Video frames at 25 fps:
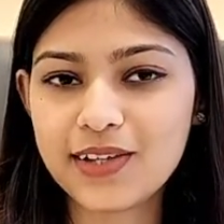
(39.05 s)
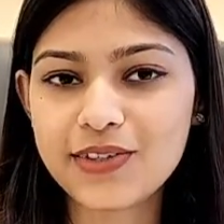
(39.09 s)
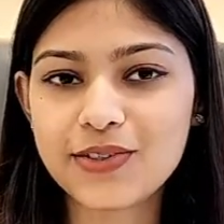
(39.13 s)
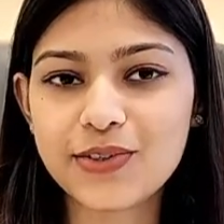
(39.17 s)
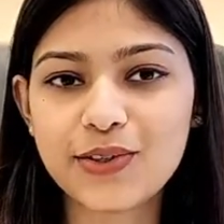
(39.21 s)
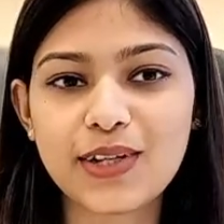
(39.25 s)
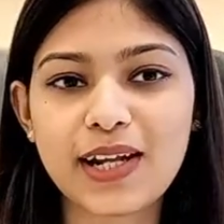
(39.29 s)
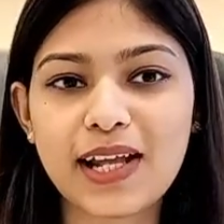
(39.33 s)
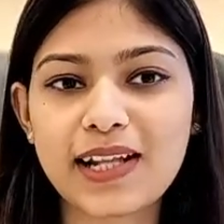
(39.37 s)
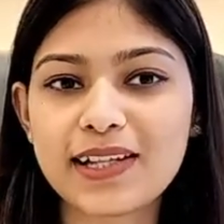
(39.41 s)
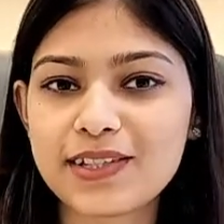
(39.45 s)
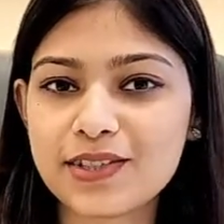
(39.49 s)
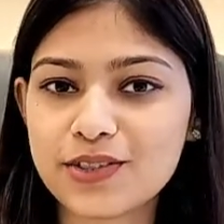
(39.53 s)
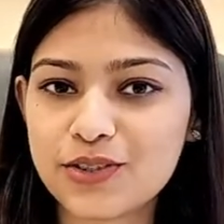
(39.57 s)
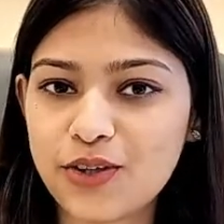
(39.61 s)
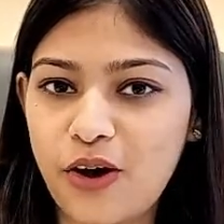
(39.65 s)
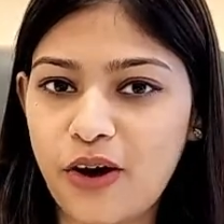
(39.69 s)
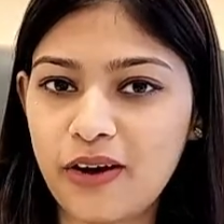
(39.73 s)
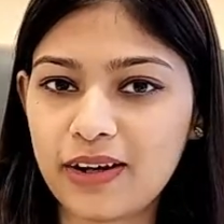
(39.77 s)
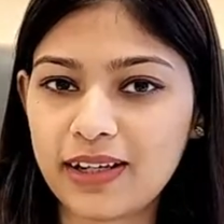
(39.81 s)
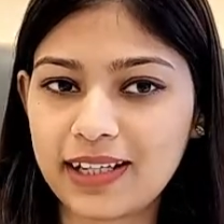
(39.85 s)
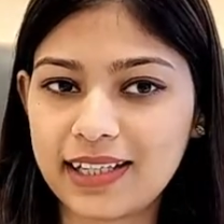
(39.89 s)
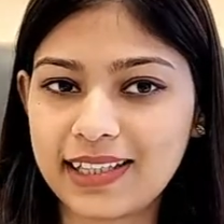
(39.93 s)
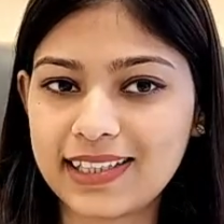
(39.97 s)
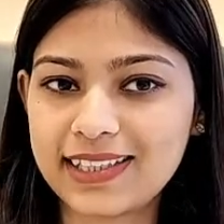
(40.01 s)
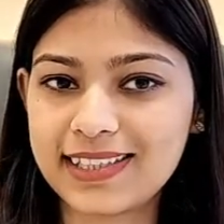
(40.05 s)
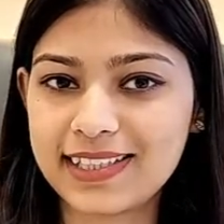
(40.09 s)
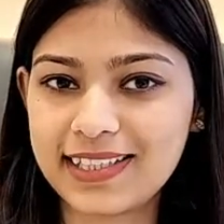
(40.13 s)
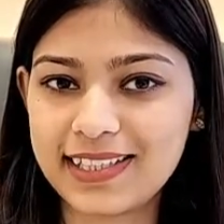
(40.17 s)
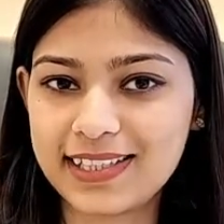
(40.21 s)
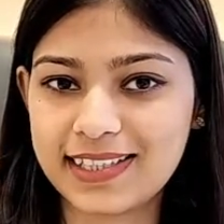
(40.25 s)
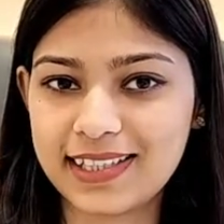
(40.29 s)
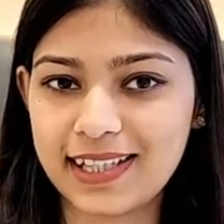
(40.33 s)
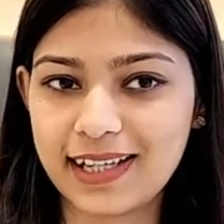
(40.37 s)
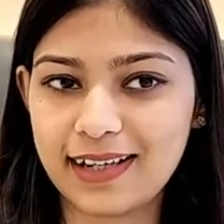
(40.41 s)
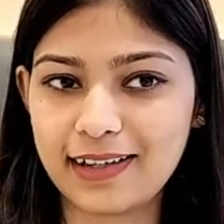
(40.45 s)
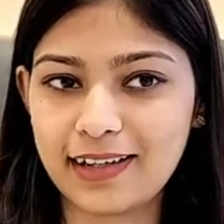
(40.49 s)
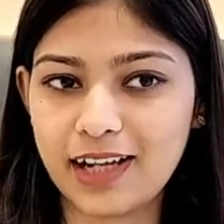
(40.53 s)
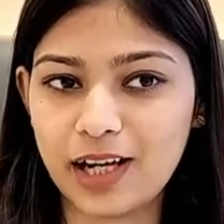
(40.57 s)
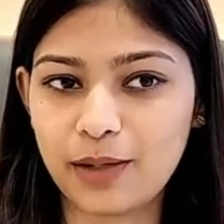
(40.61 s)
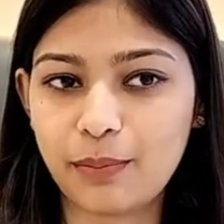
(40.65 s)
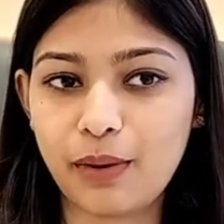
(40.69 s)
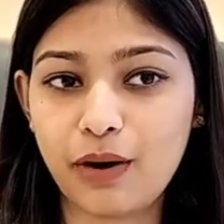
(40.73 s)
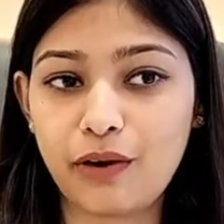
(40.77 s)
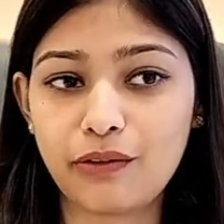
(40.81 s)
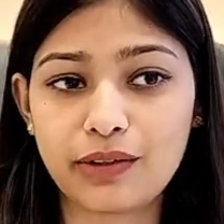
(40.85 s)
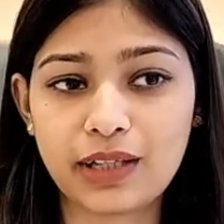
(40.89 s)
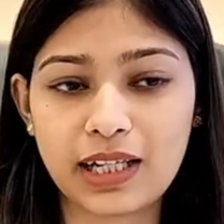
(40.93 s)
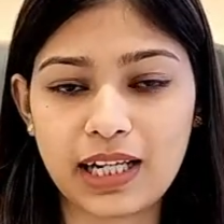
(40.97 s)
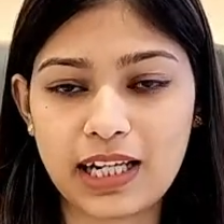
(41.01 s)
So let's talk in detail
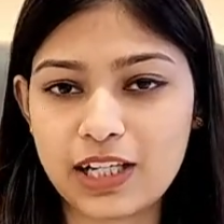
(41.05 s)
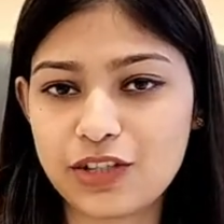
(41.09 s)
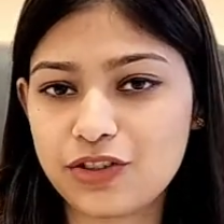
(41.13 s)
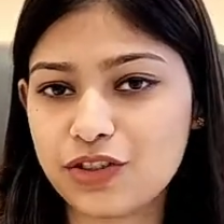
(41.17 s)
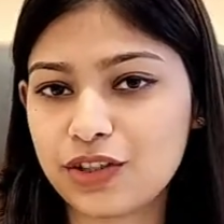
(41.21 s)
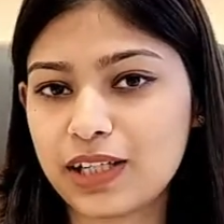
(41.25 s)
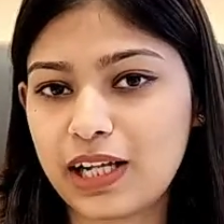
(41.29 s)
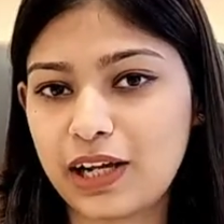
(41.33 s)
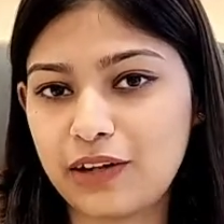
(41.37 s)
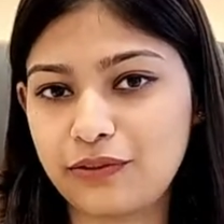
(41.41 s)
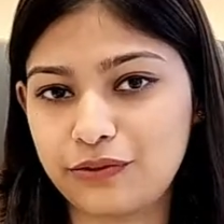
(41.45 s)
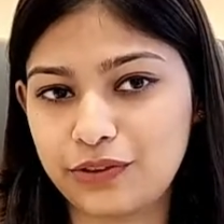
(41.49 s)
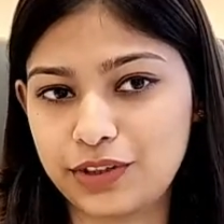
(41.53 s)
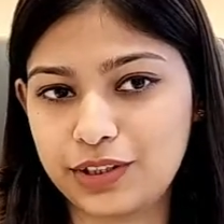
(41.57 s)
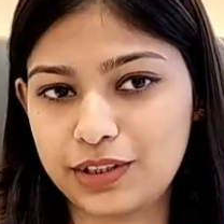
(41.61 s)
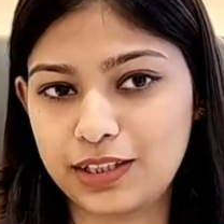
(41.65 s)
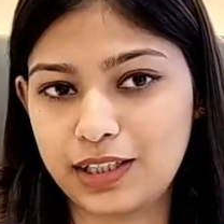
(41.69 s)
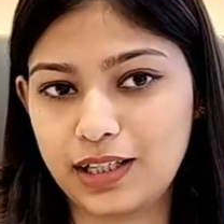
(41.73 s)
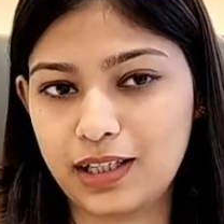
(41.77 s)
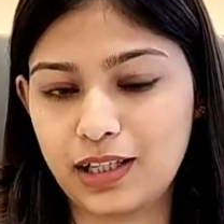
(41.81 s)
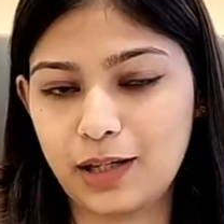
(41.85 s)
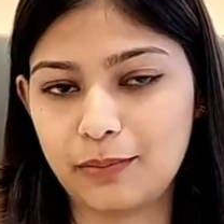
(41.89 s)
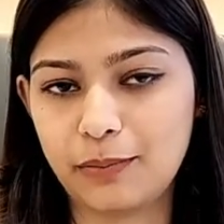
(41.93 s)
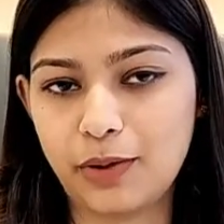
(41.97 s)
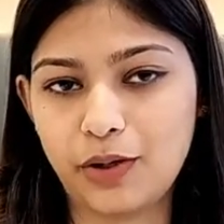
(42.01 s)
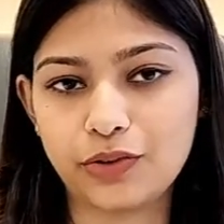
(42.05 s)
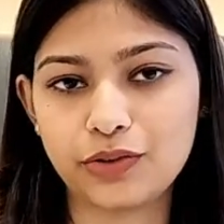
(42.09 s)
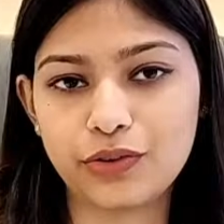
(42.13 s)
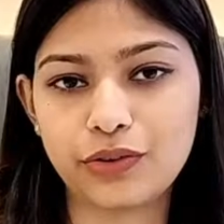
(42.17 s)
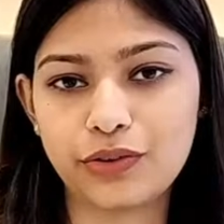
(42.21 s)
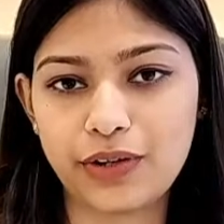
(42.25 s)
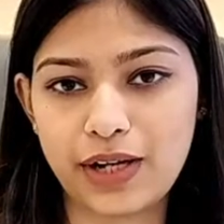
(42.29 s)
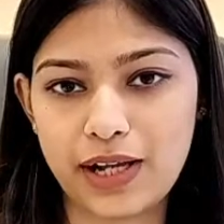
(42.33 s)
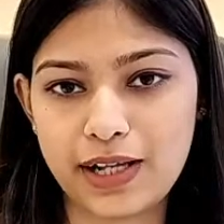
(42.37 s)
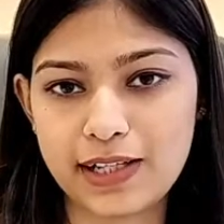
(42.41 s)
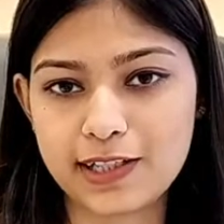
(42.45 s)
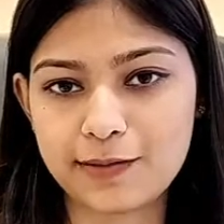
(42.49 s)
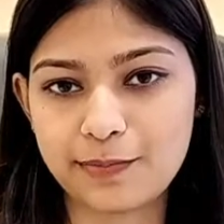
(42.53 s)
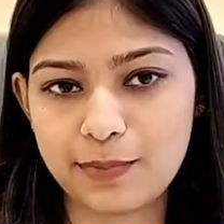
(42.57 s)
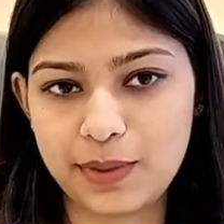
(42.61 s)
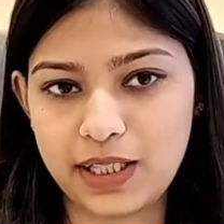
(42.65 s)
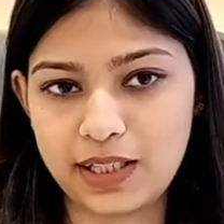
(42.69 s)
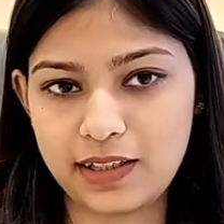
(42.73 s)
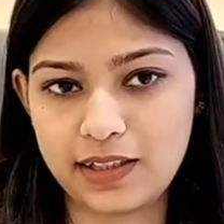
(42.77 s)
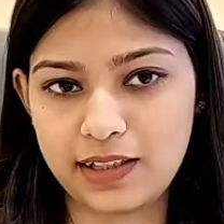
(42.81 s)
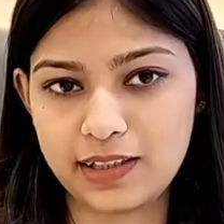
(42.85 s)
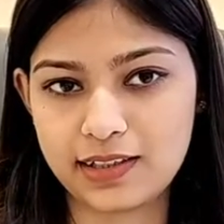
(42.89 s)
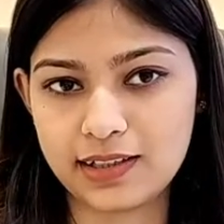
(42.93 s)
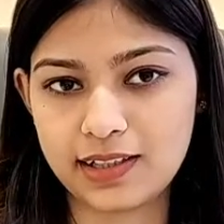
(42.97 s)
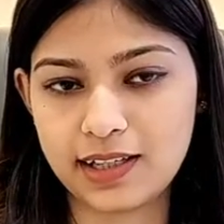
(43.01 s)
about each and everything about grace
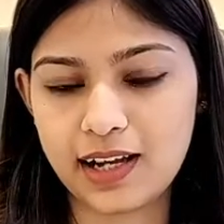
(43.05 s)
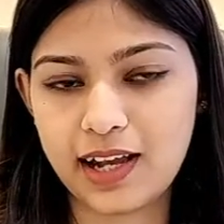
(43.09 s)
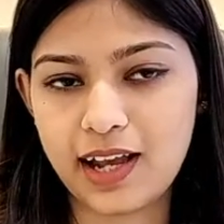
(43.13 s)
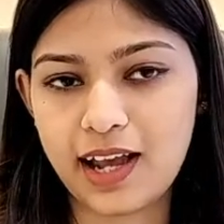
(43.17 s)
period.